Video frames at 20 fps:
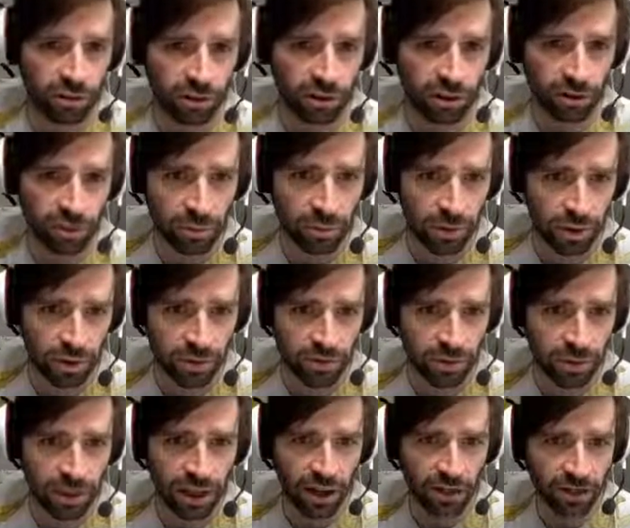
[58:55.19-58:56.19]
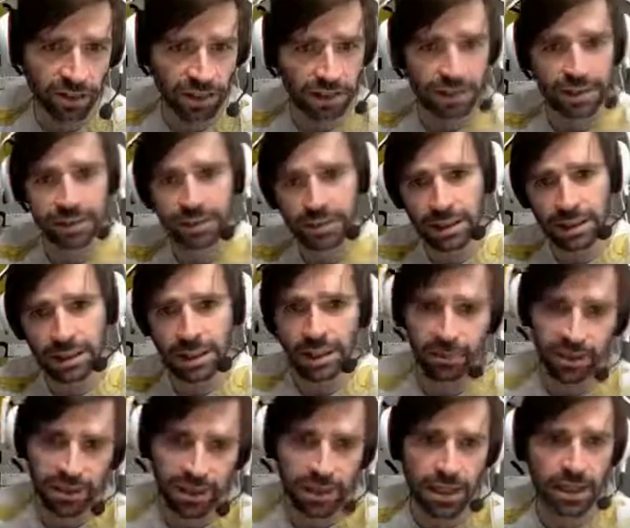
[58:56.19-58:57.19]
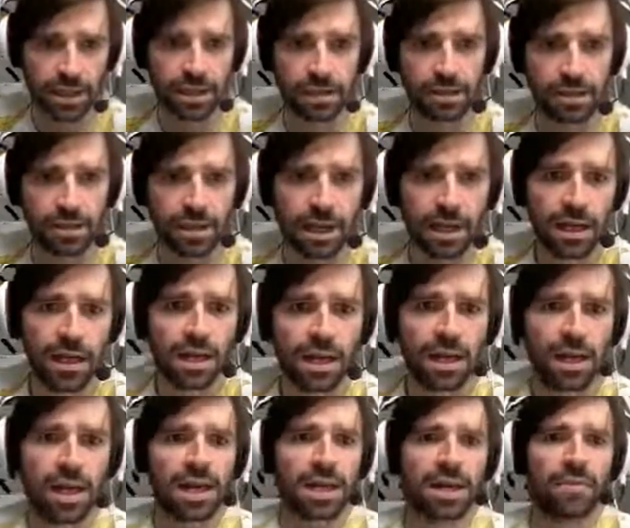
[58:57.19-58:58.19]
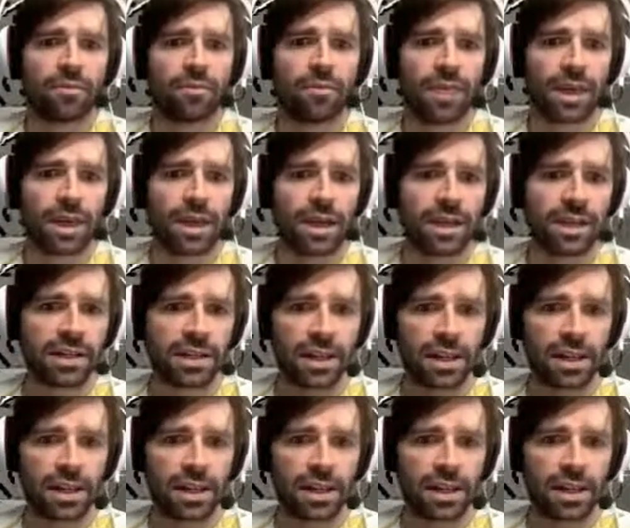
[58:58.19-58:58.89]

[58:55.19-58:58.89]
I try to communicate also to the blockers with offense, defense, jammer standing. Do